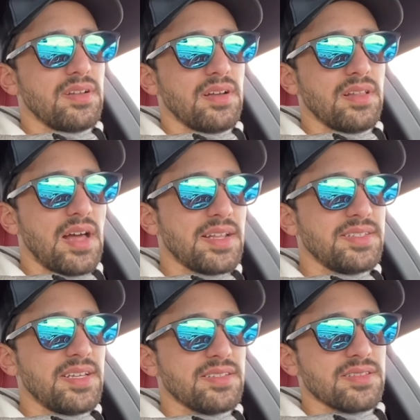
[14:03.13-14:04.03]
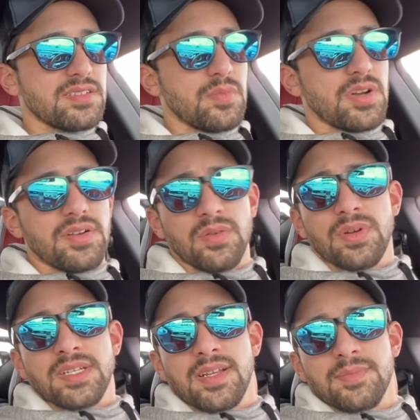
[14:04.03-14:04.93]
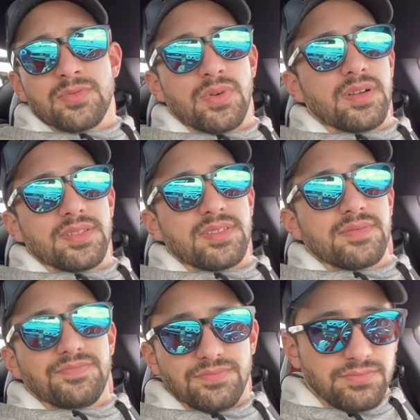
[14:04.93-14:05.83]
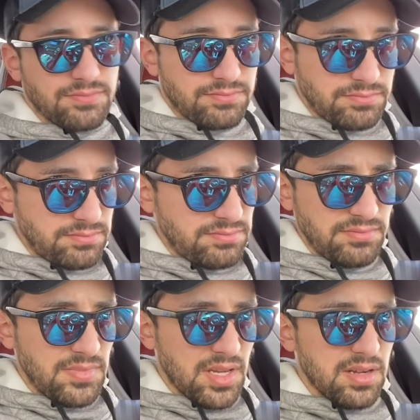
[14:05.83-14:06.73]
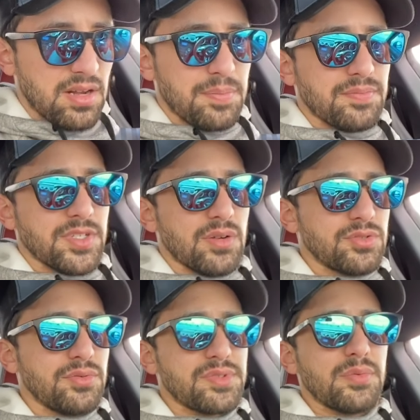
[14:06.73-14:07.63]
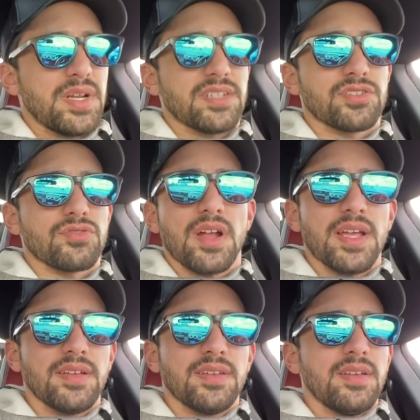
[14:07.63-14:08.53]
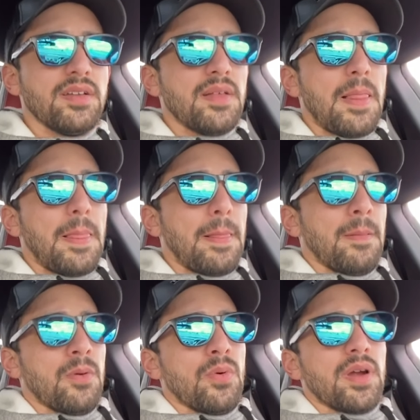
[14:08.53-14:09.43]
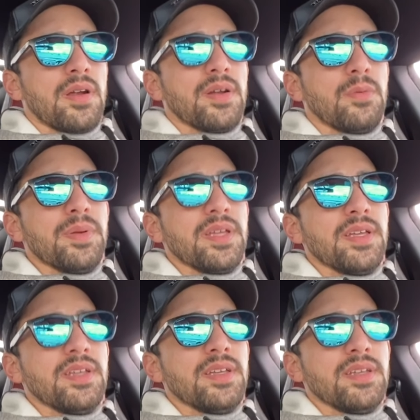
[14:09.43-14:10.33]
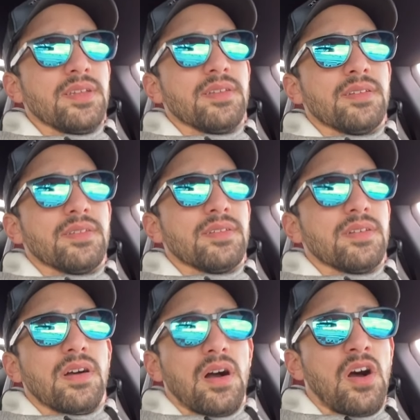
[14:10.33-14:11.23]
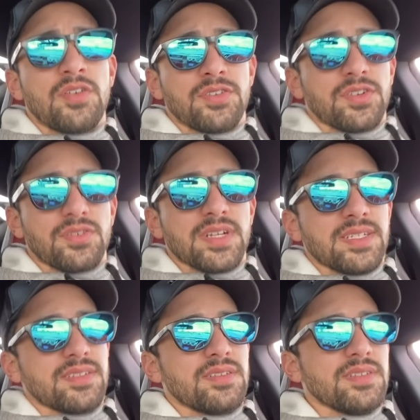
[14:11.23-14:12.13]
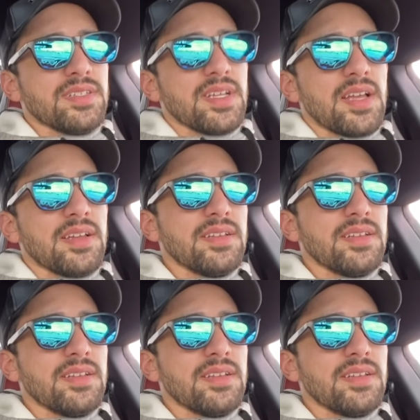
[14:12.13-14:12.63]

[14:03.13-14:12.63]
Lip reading: a lot of days in the summer down here we'll get temps where it's, look up, you know, 2-3 weeks straight where it'll be 100 degrees during the day.